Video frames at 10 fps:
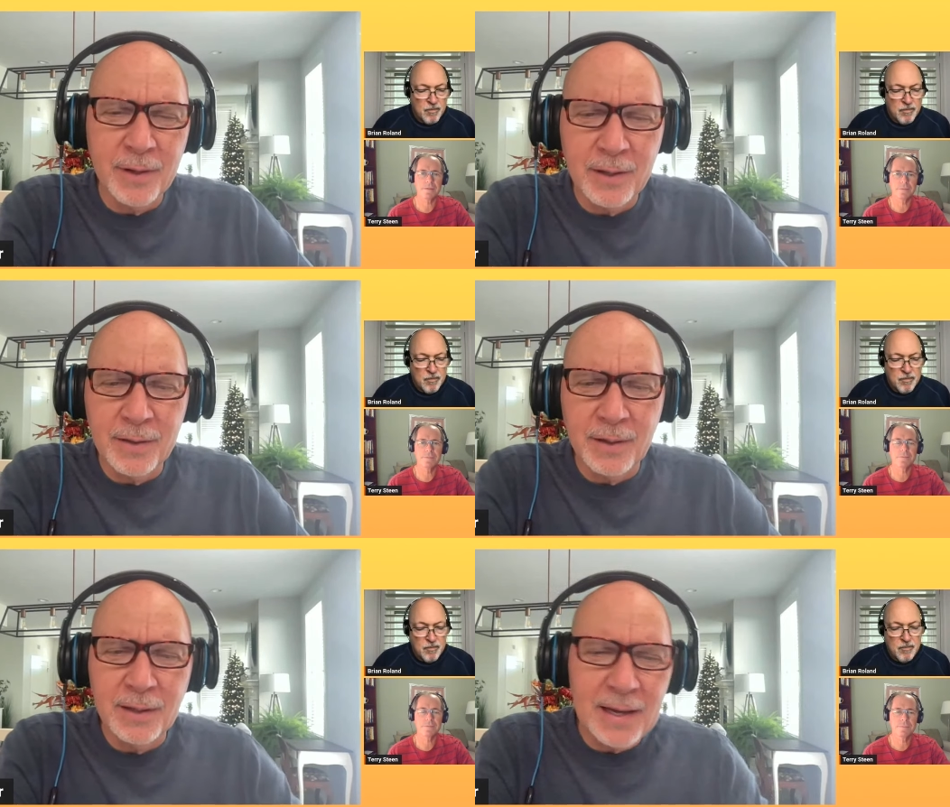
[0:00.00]

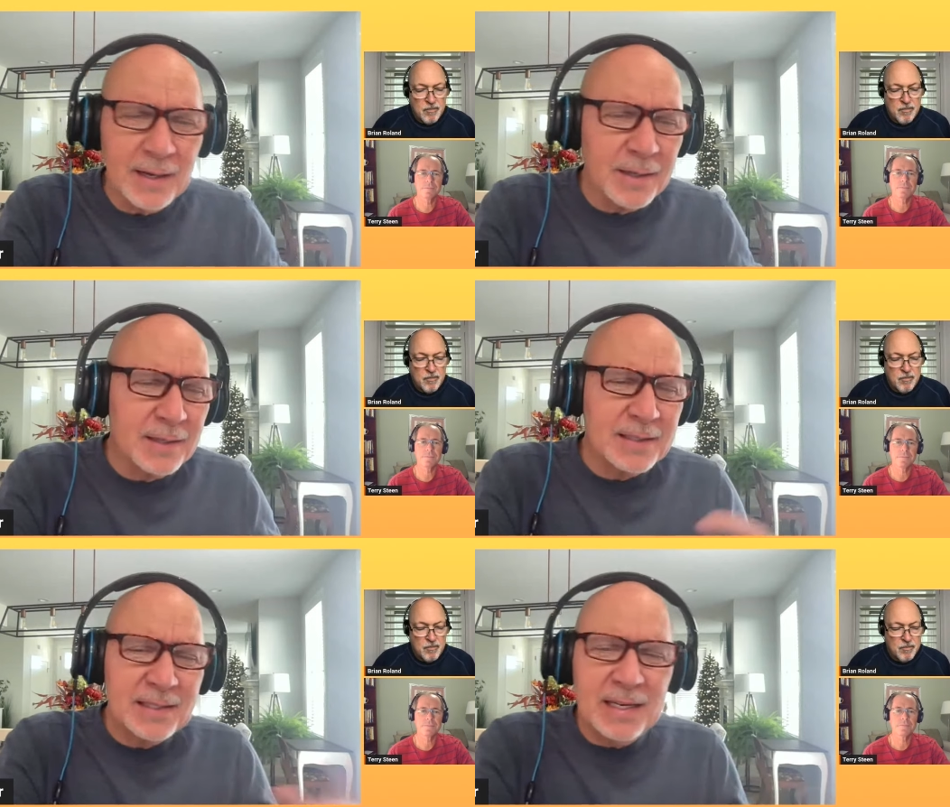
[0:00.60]
Speaker 1: the, the land of
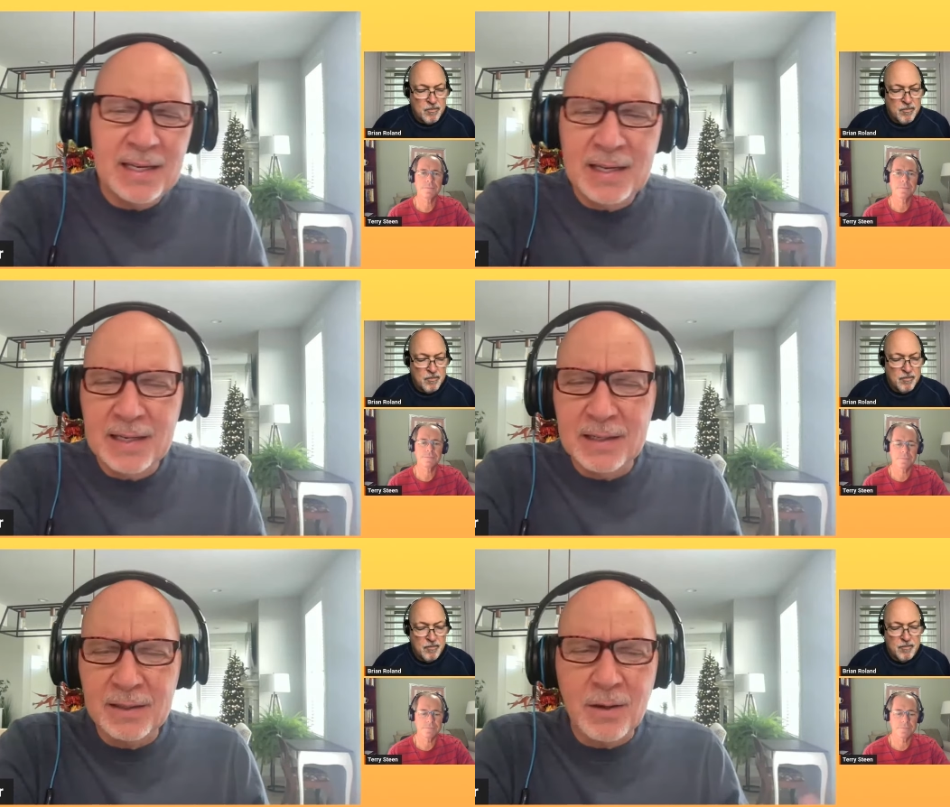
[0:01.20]
the
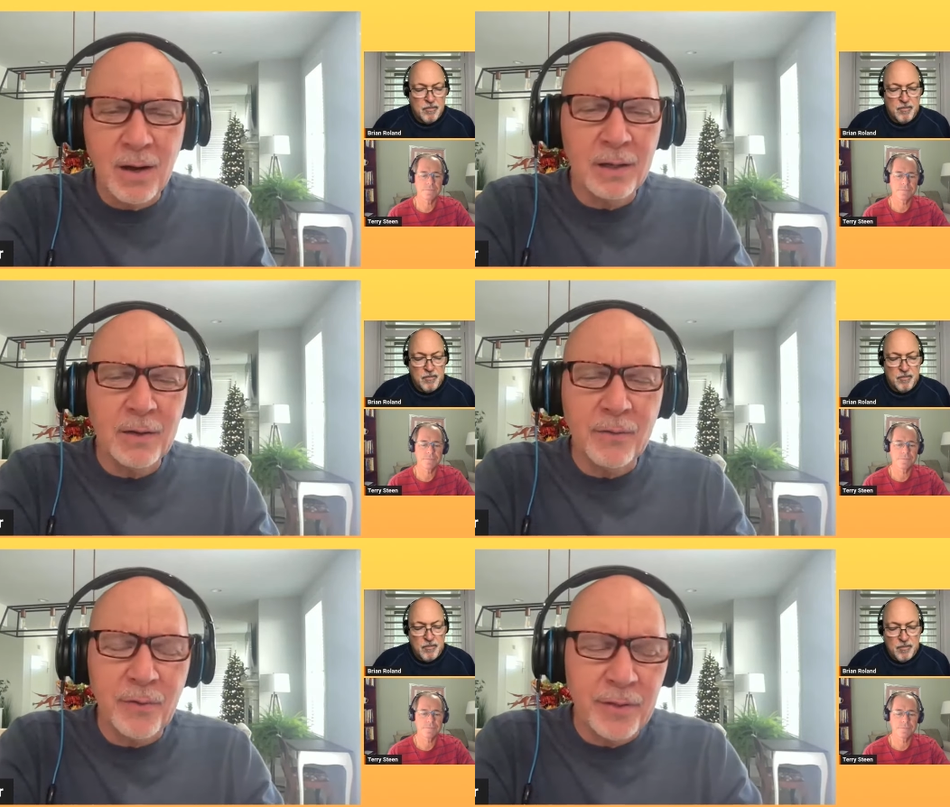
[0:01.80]
sea and
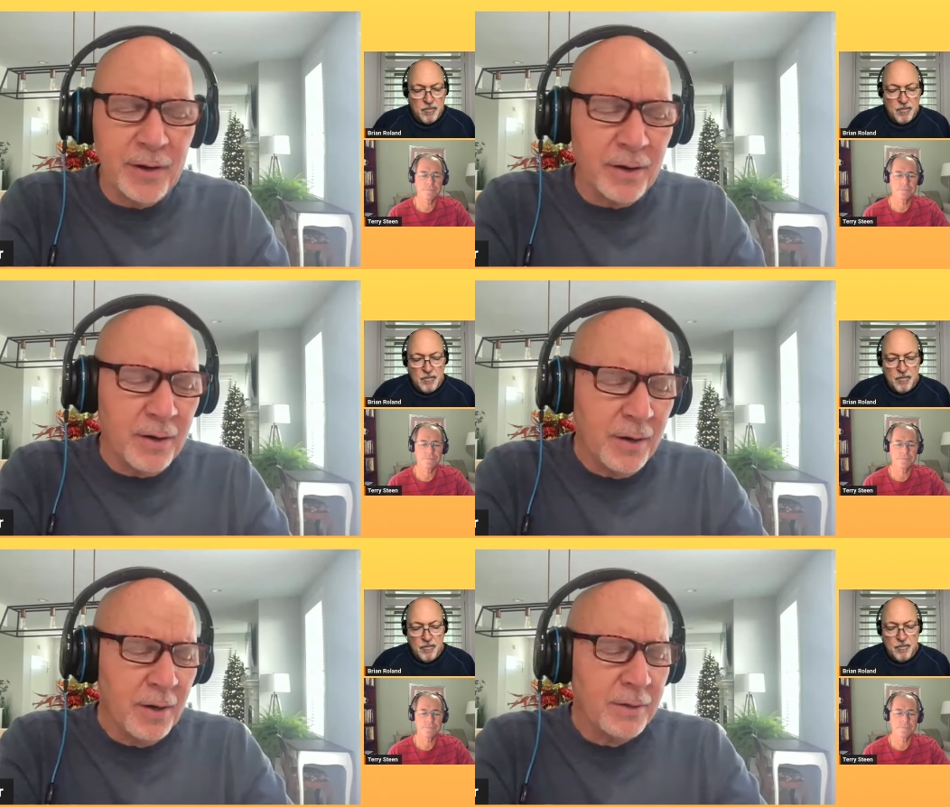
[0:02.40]
calling for
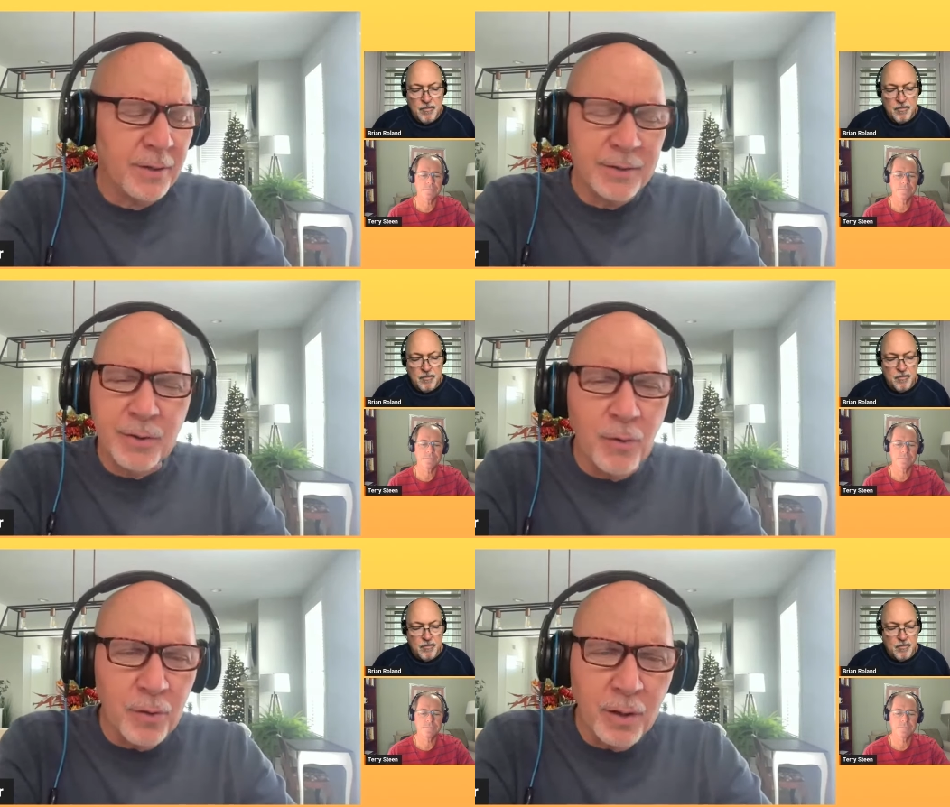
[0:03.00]
their the
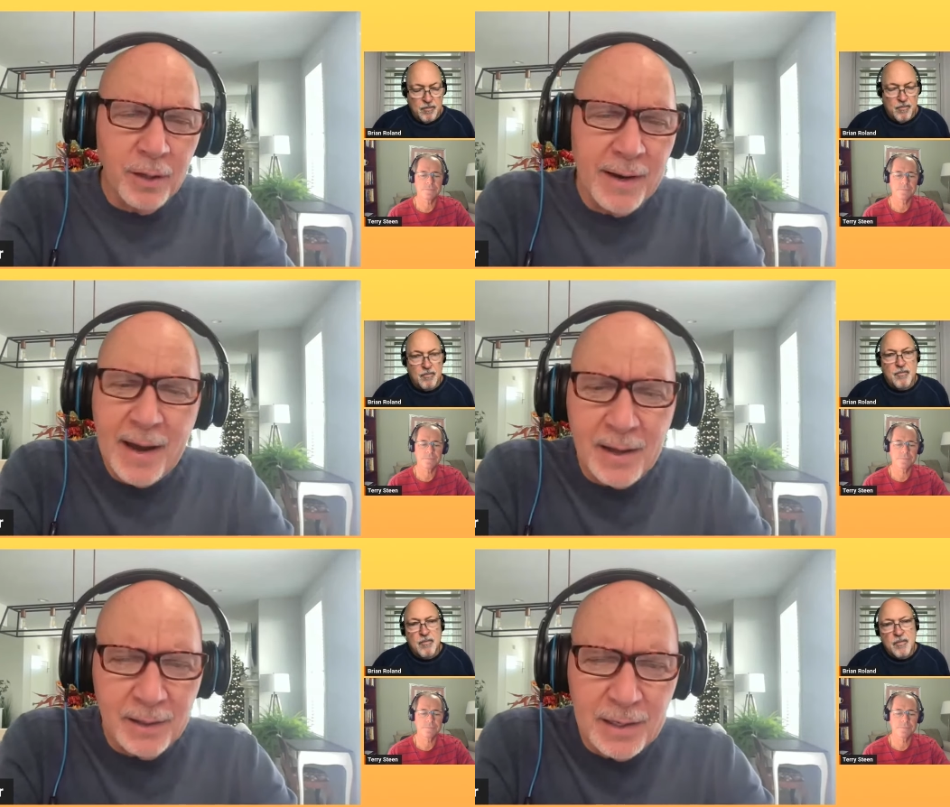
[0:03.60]
total
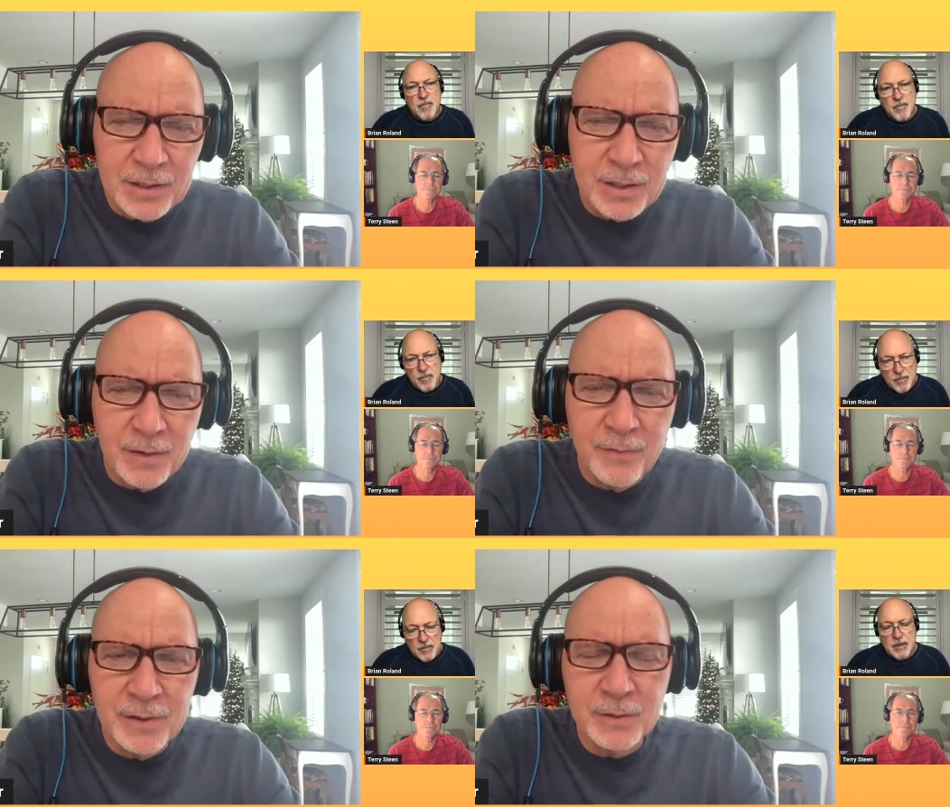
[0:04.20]

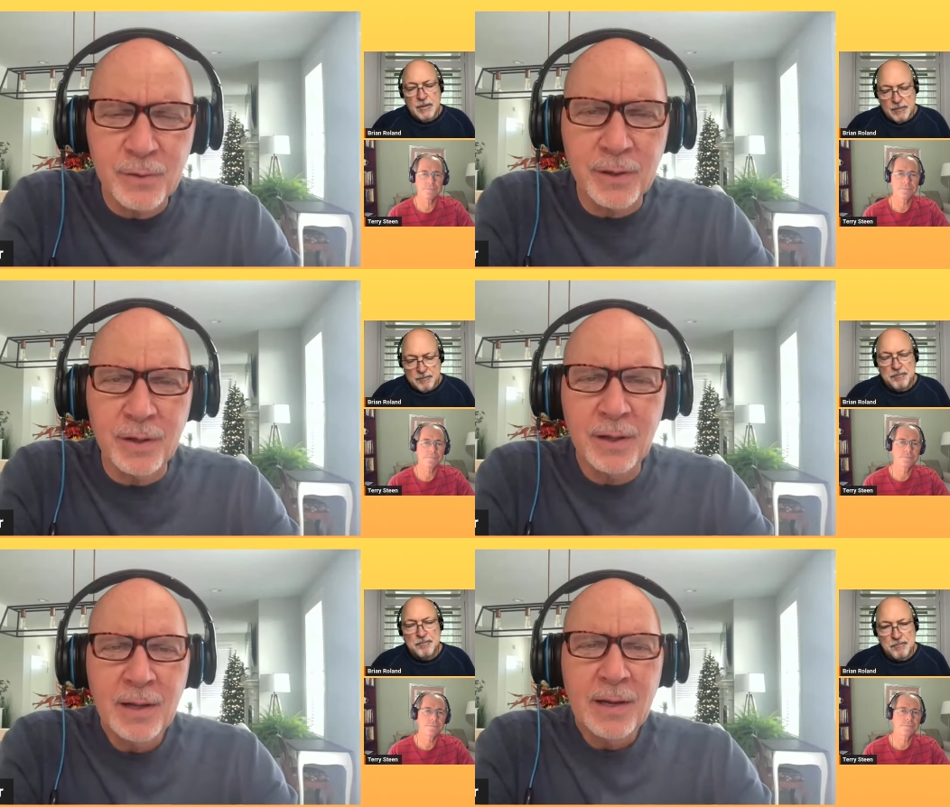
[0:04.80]
annihilation of
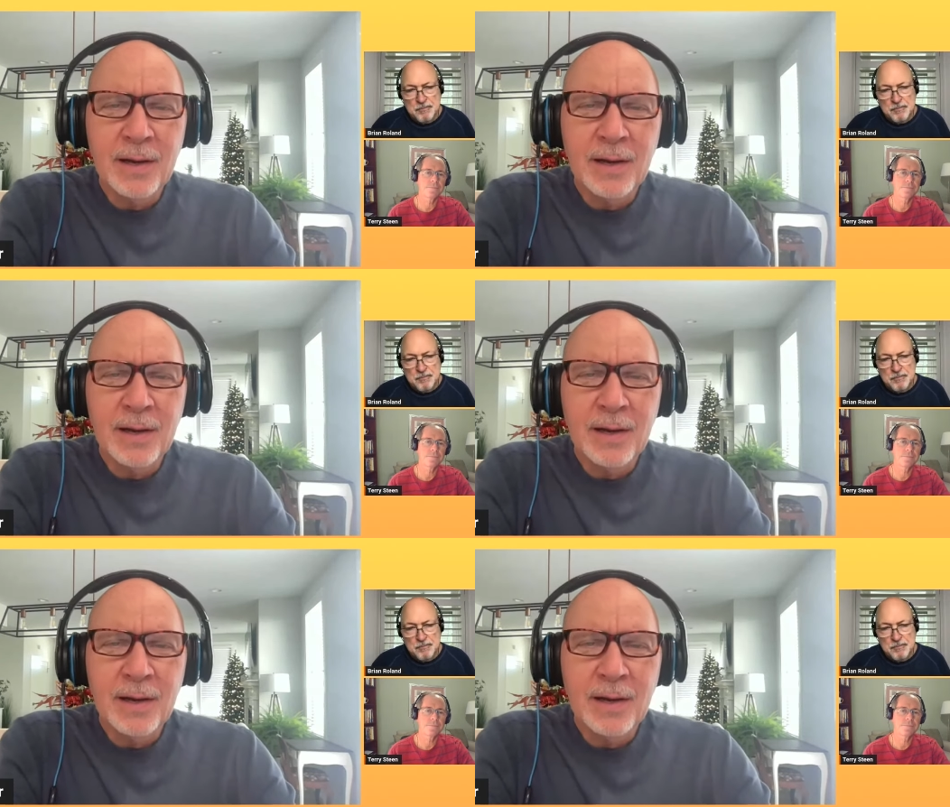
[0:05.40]
Israel